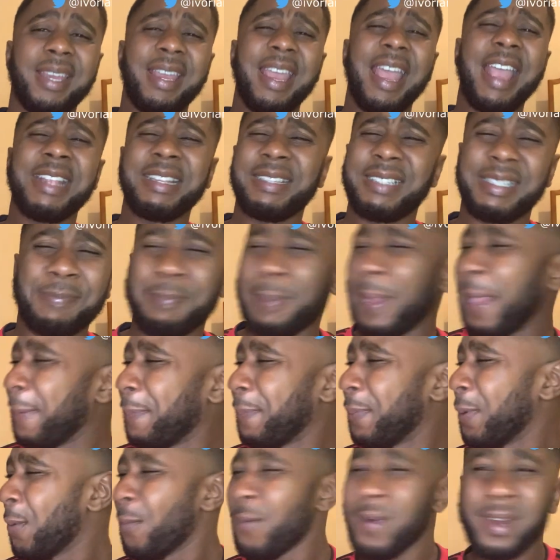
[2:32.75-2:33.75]
And
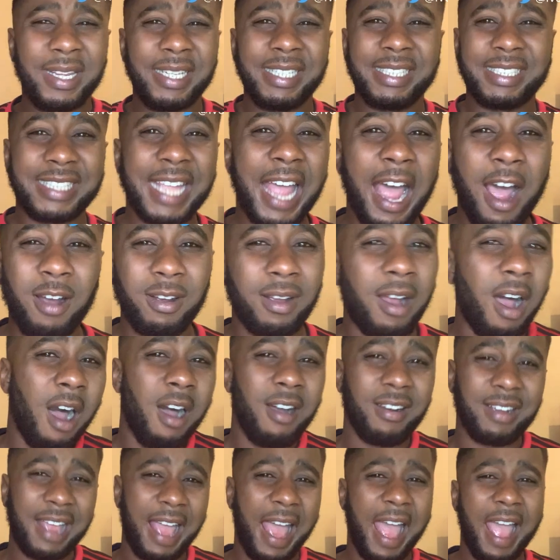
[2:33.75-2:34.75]
people want to doubt
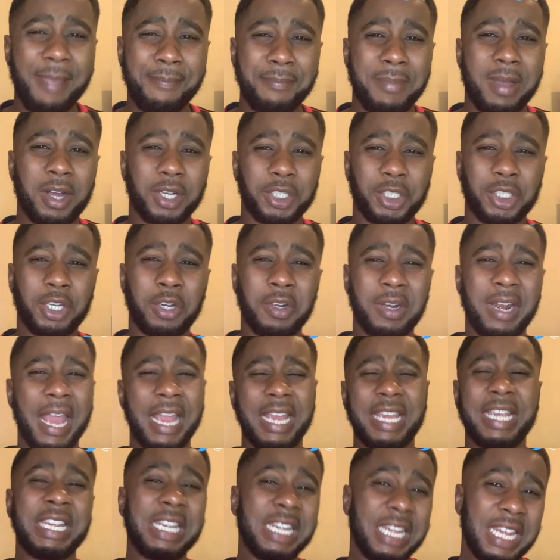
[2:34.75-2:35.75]
our guy, Martial.
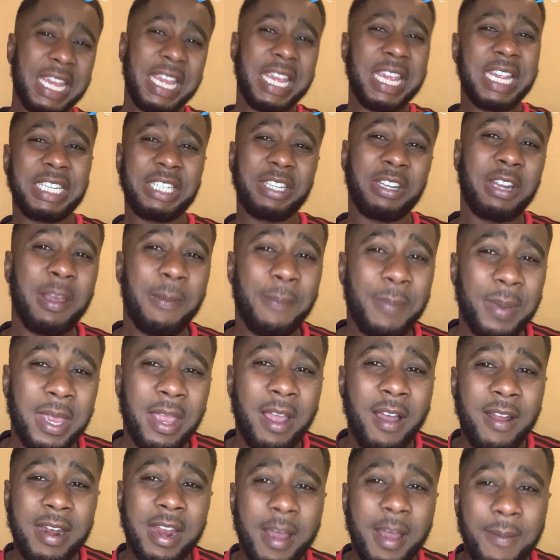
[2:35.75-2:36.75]
Like, he shouldn't be
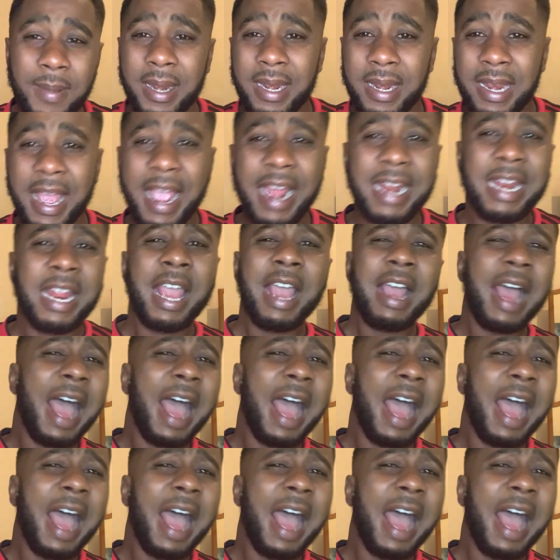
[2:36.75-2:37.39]
our number nine.